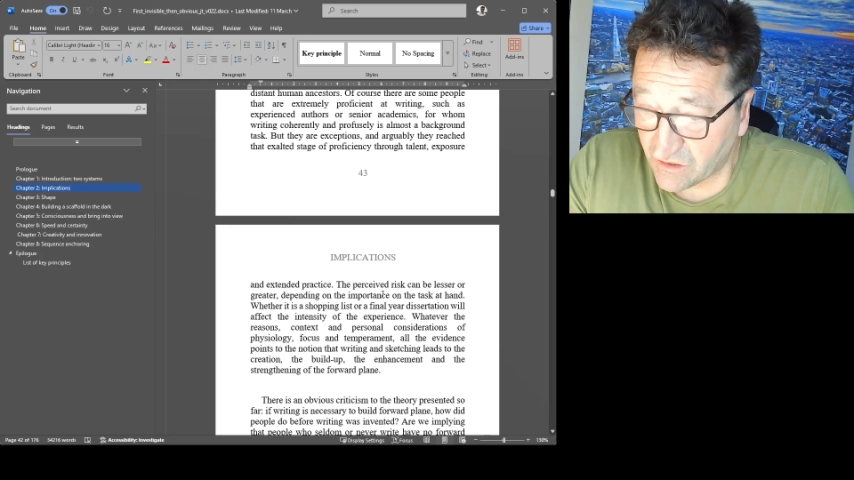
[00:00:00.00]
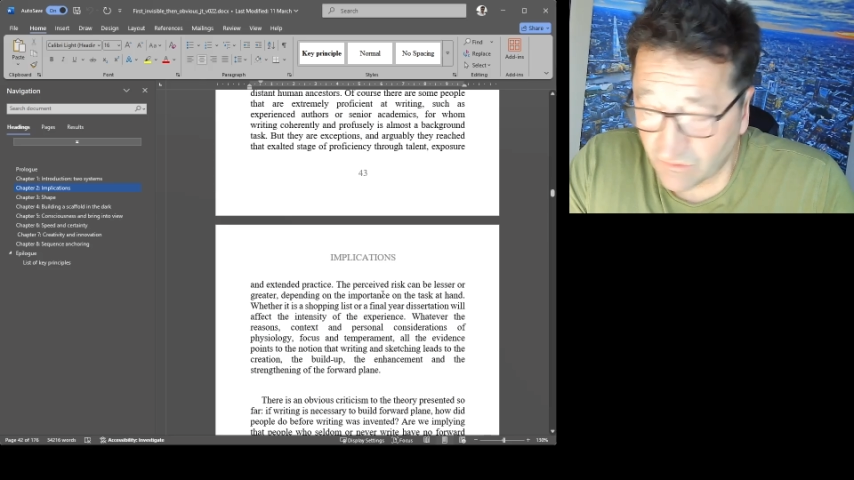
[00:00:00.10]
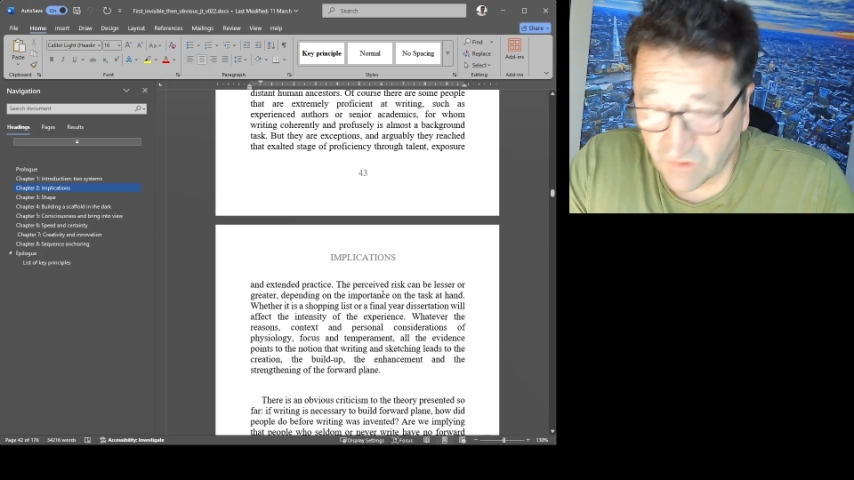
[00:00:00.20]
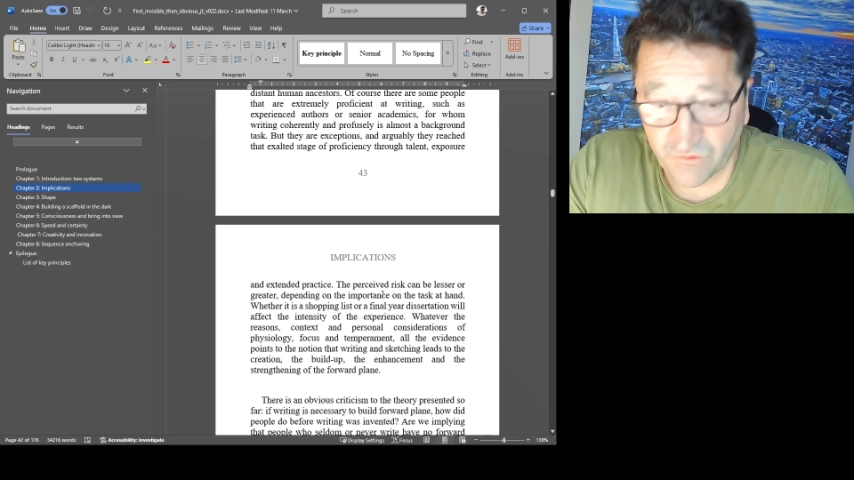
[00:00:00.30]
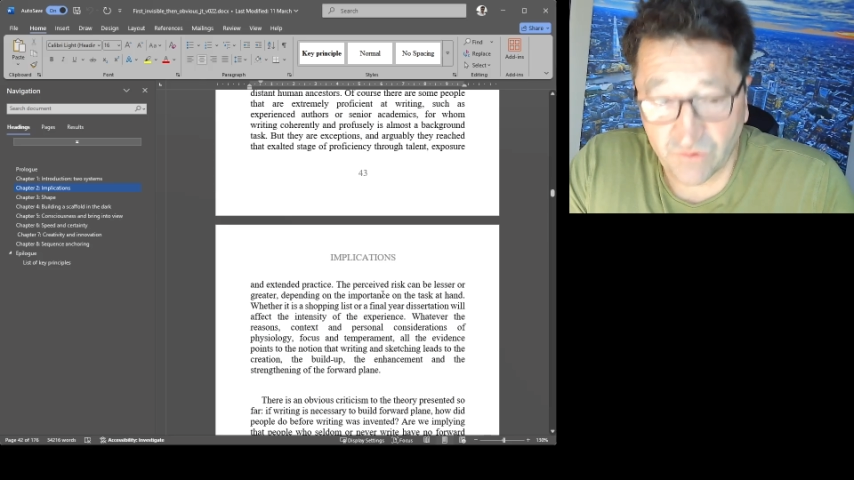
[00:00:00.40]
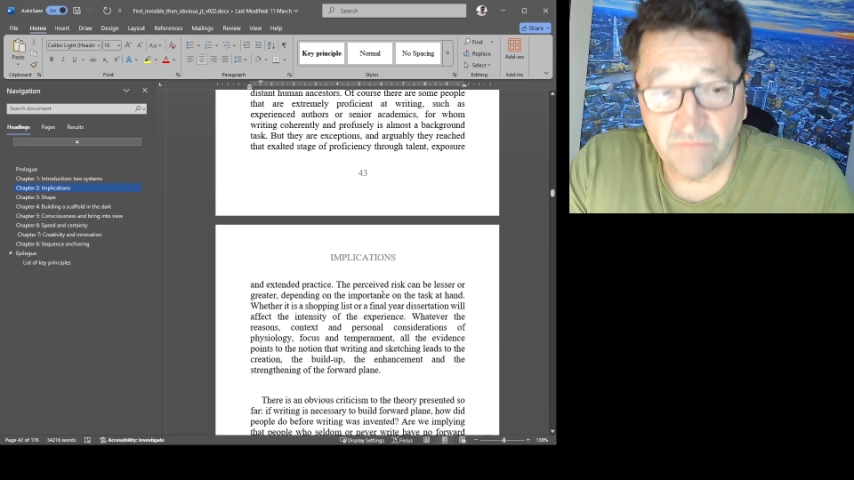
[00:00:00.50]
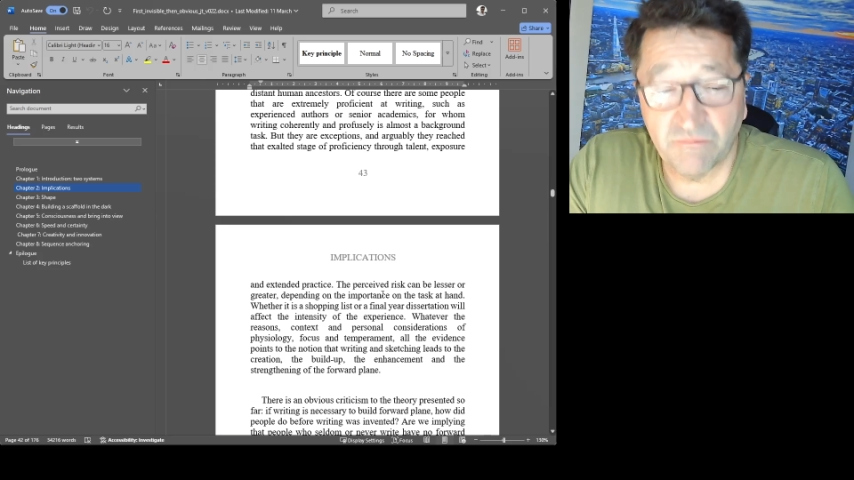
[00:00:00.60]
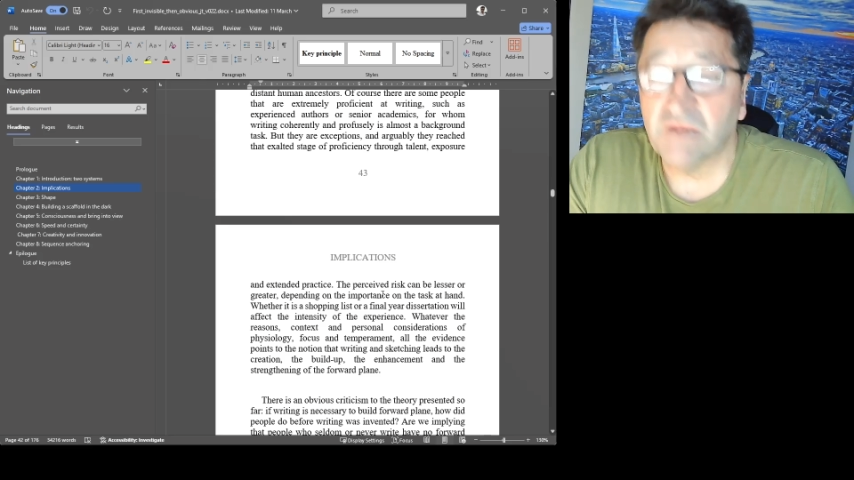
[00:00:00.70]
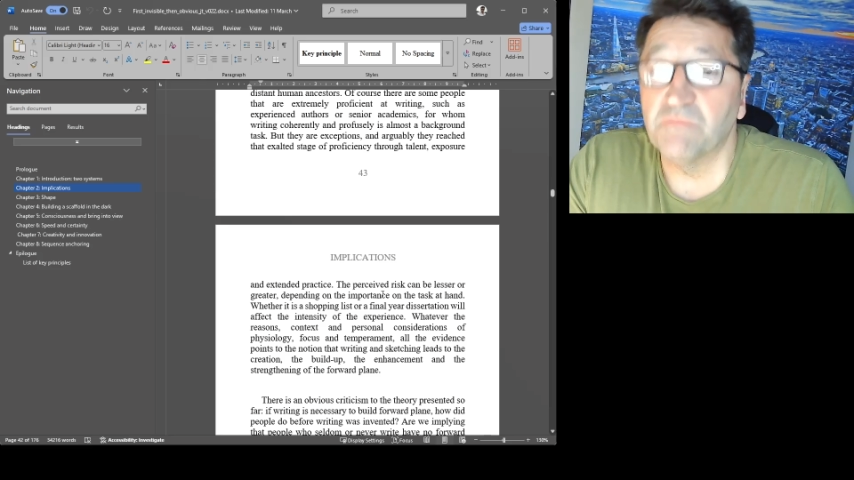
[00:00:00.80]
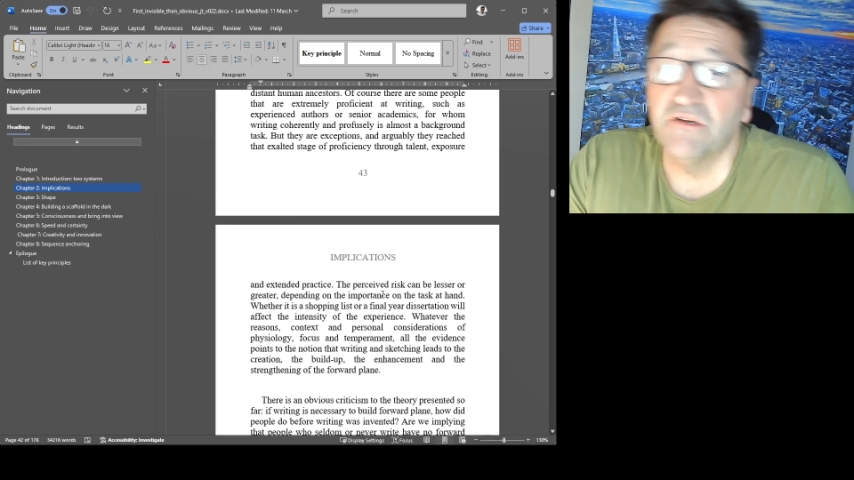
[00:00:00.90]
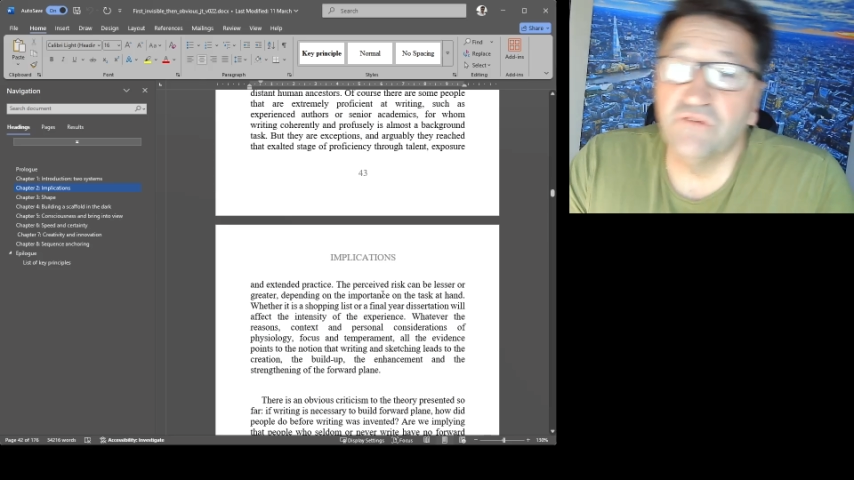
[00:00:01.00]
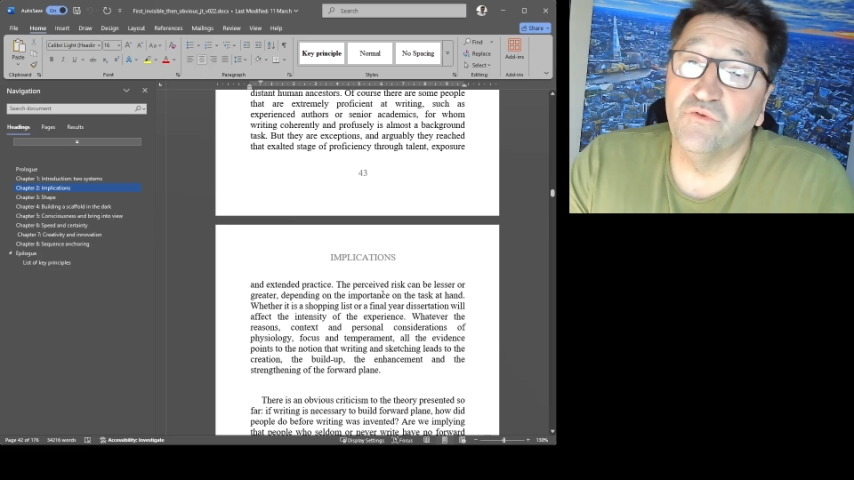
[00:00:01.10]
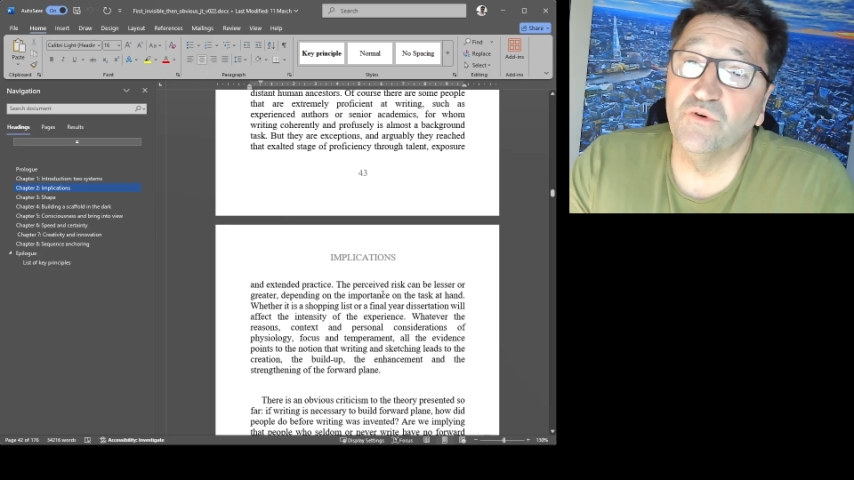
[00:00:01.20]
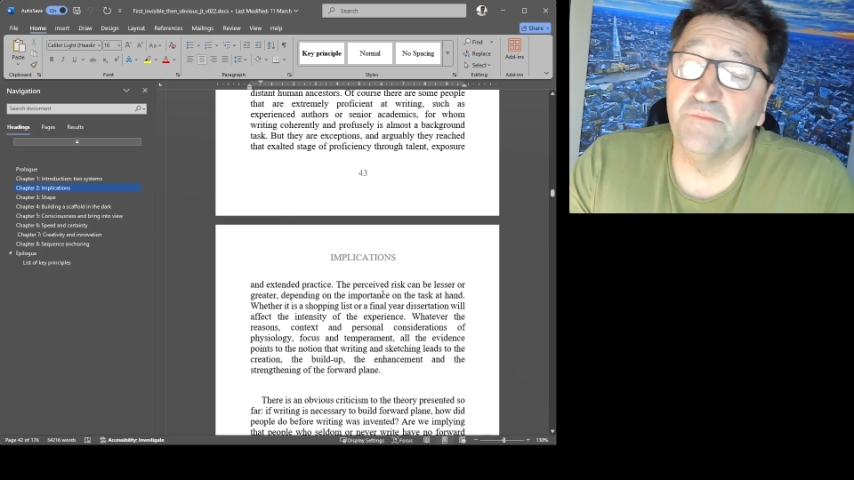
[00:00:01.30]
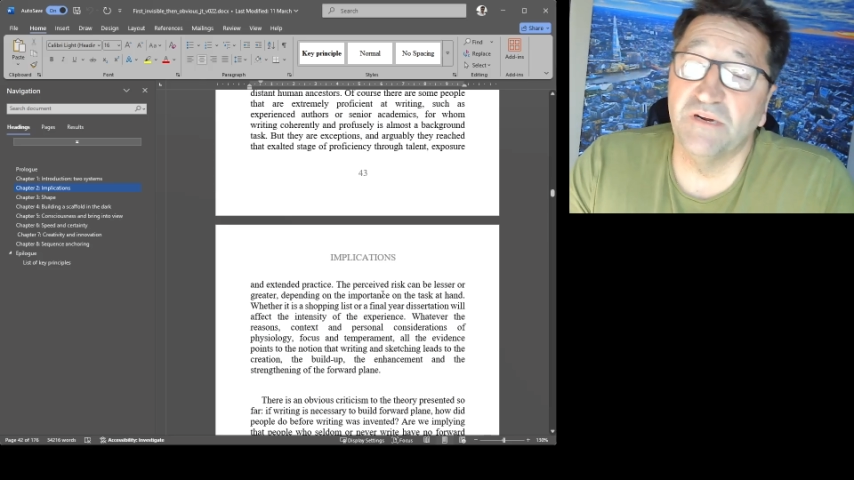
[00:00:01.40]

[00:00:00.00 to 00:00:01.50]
terms of doing backplane to forward